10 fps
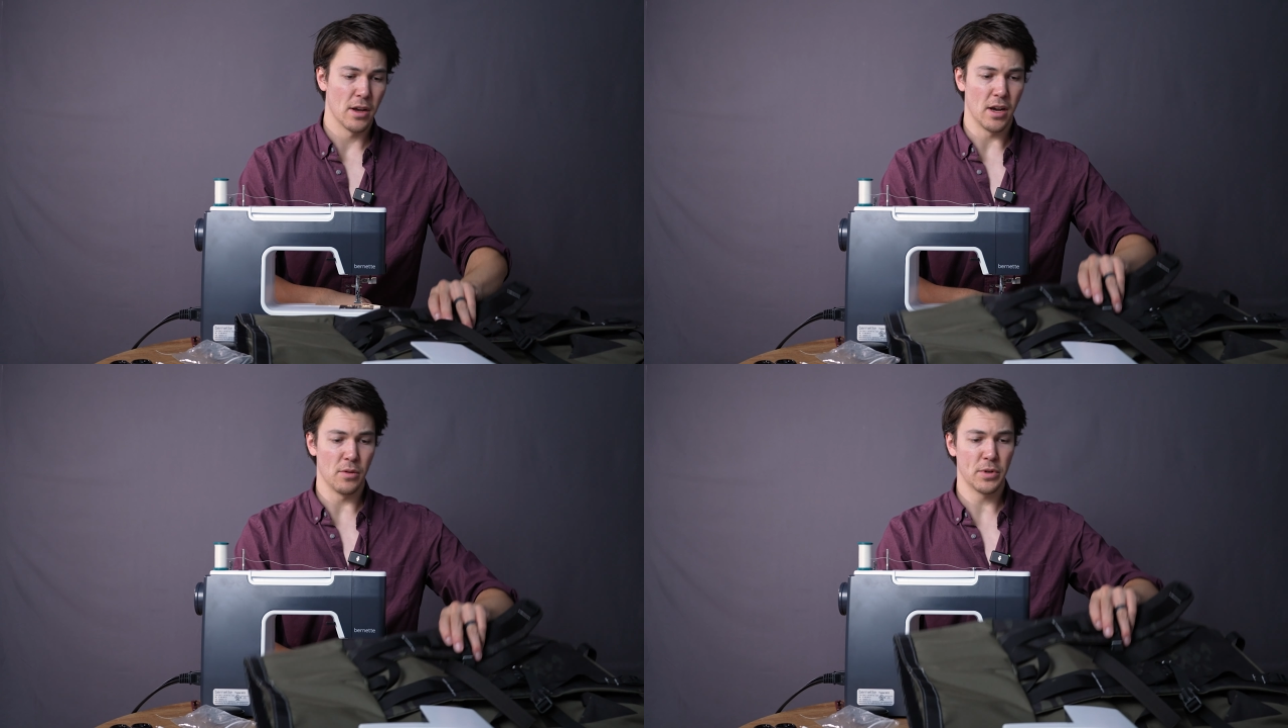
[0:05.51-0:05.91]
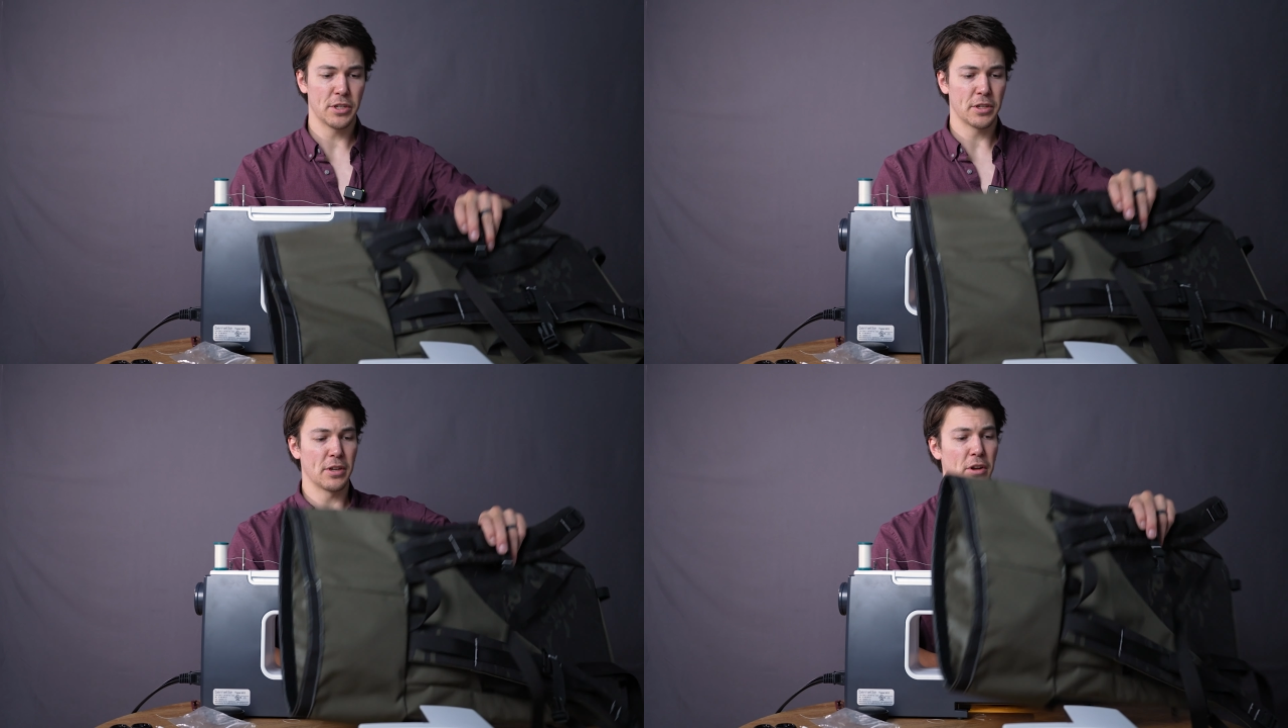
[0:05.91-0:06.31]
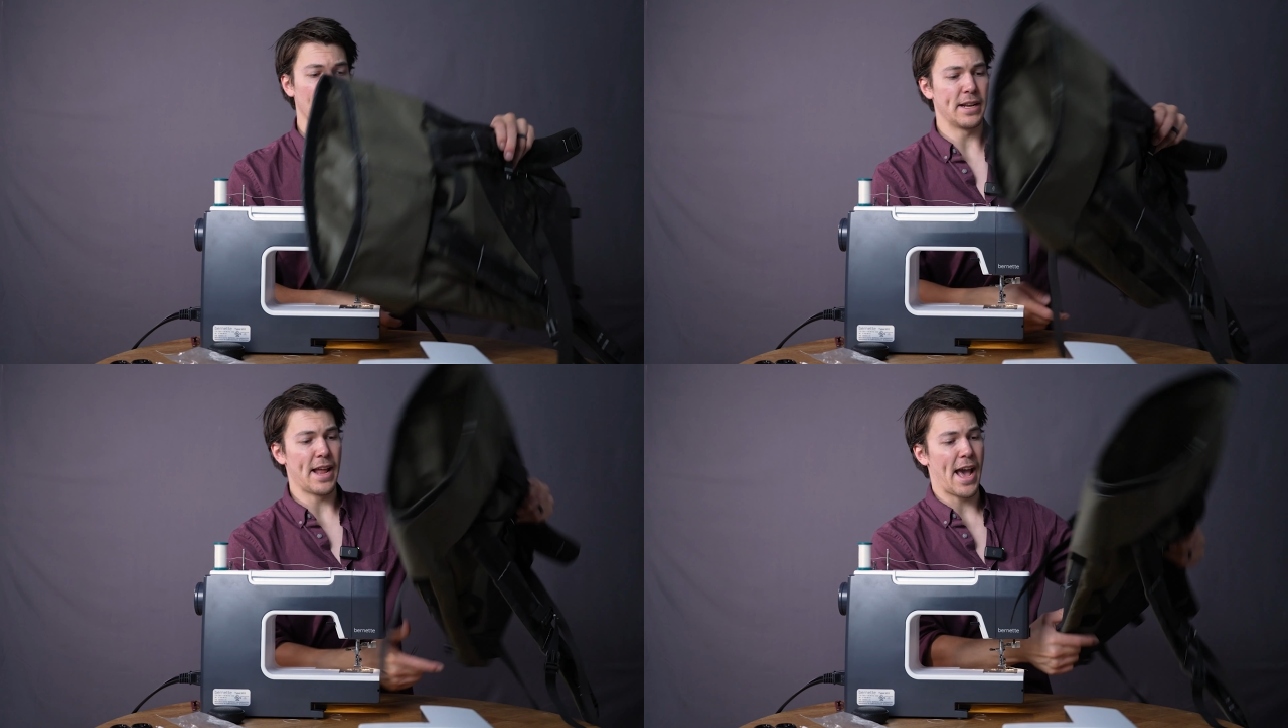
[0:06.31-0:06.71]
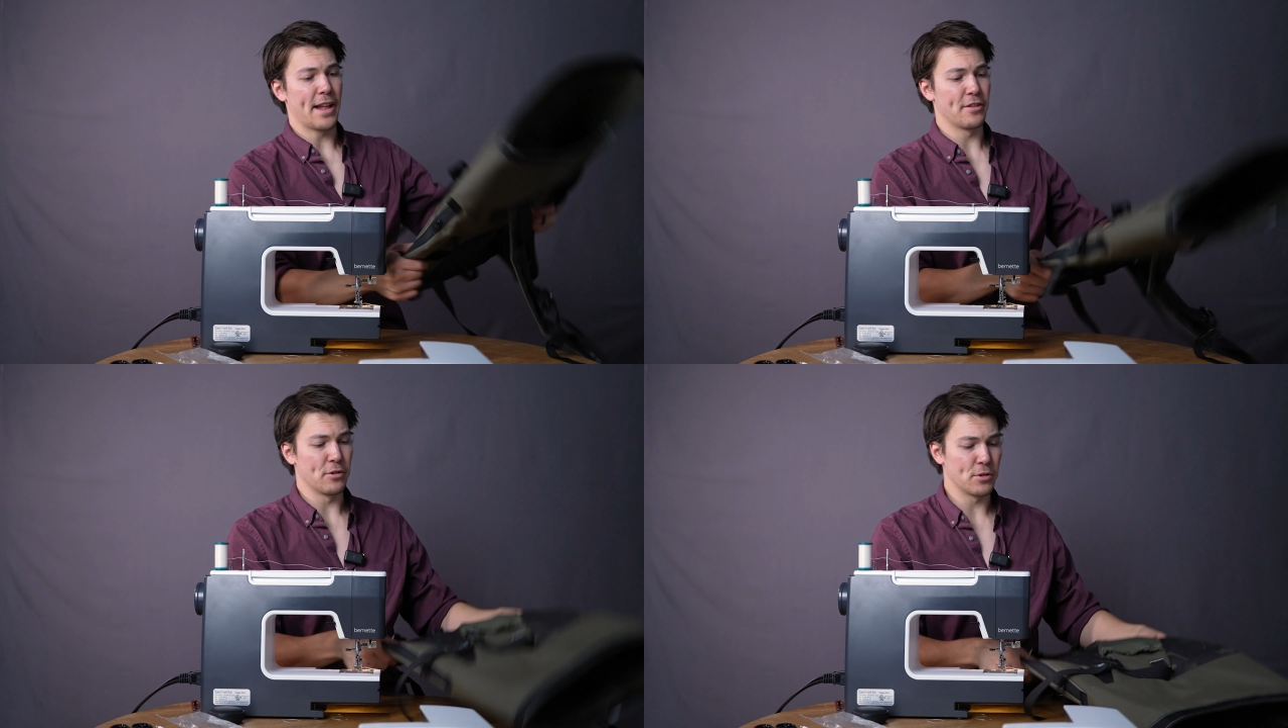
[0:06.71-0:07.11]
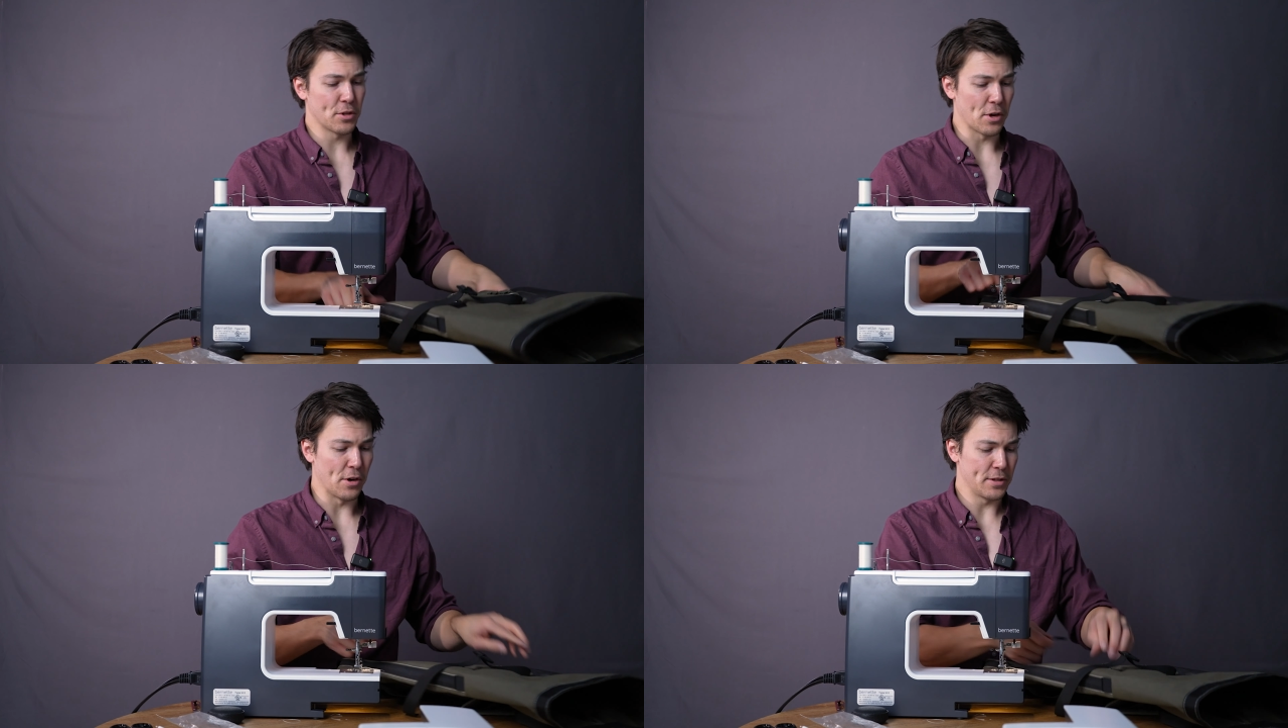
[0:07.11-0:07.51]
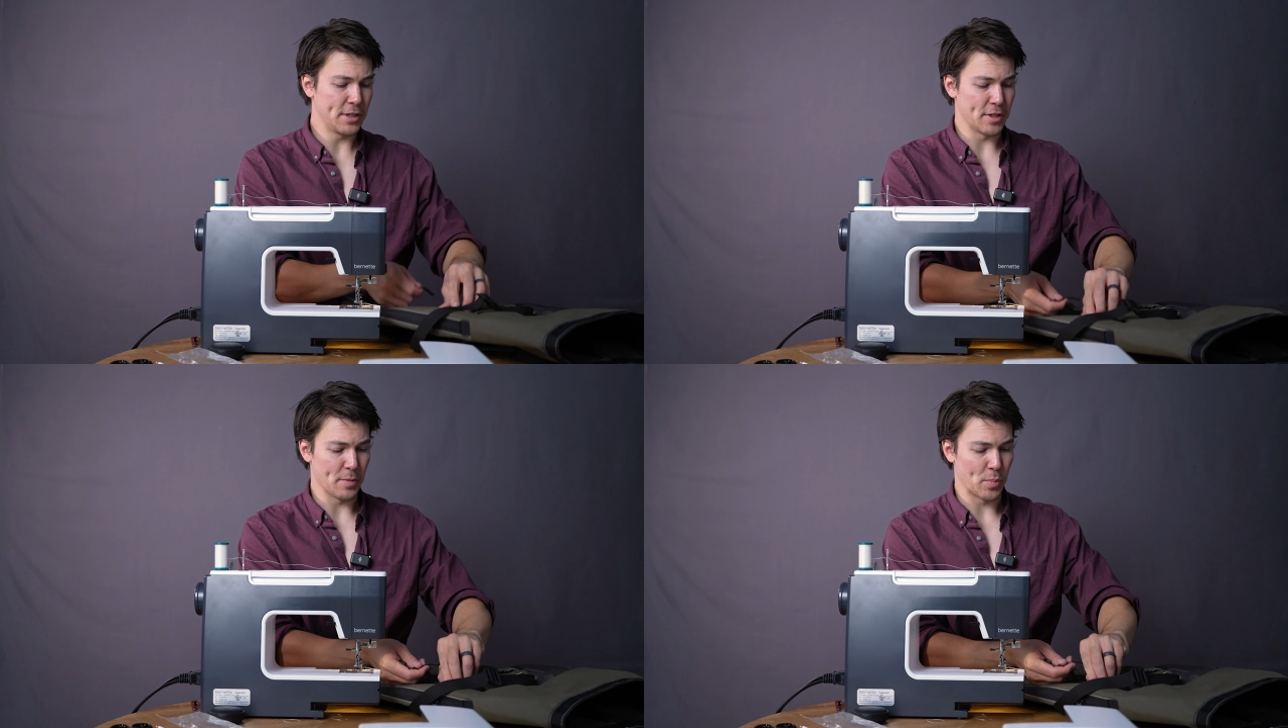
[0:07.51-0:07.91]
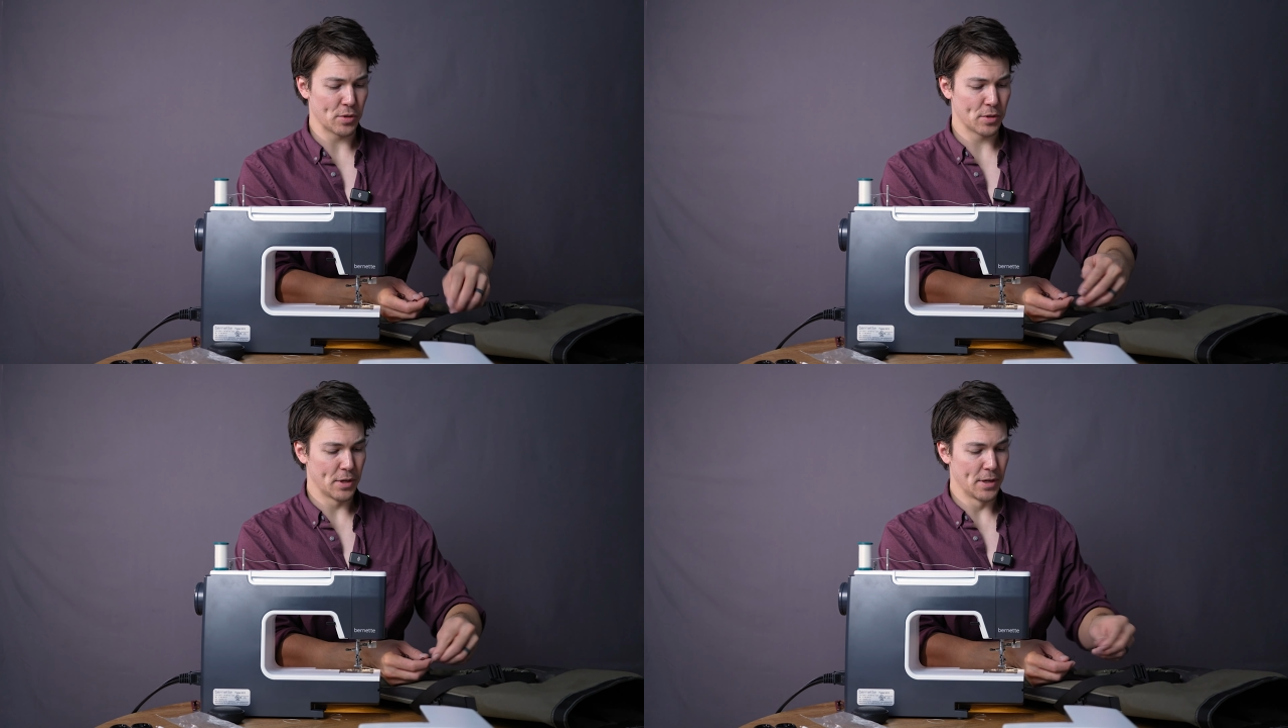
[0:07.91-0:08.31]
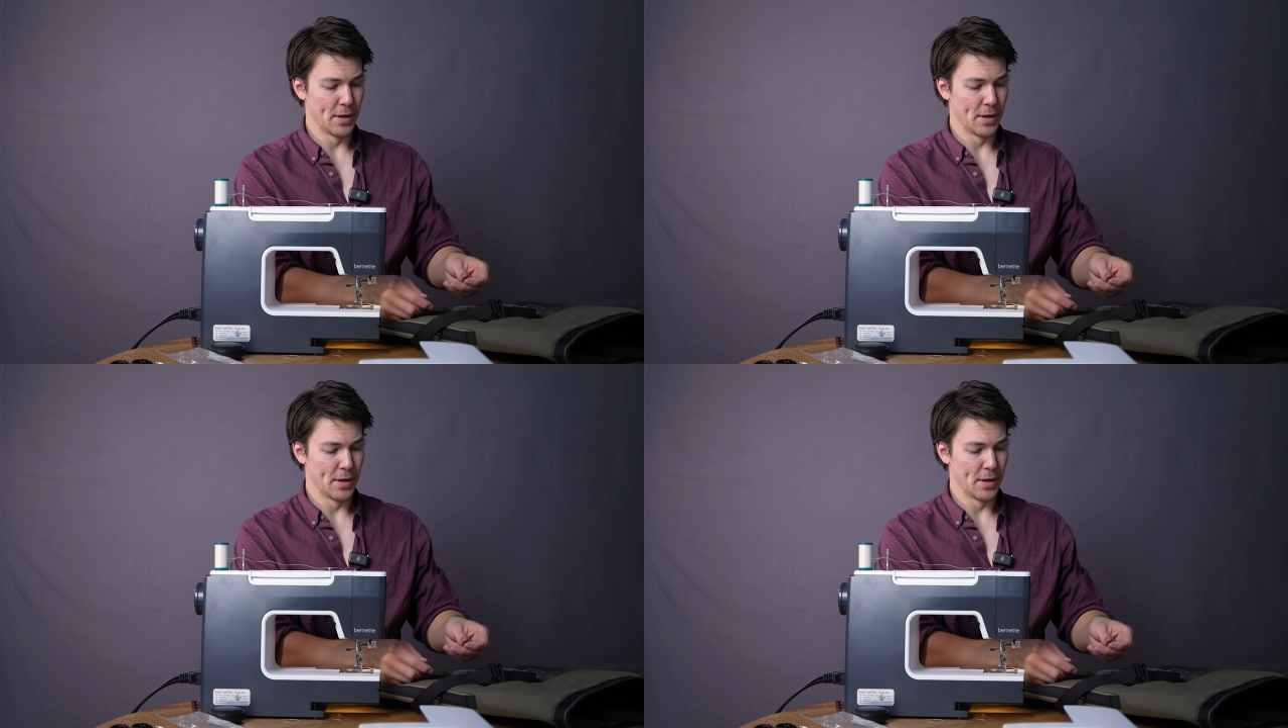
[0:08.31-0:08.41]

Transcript: we're just going to go ahead and add those to all these zippers.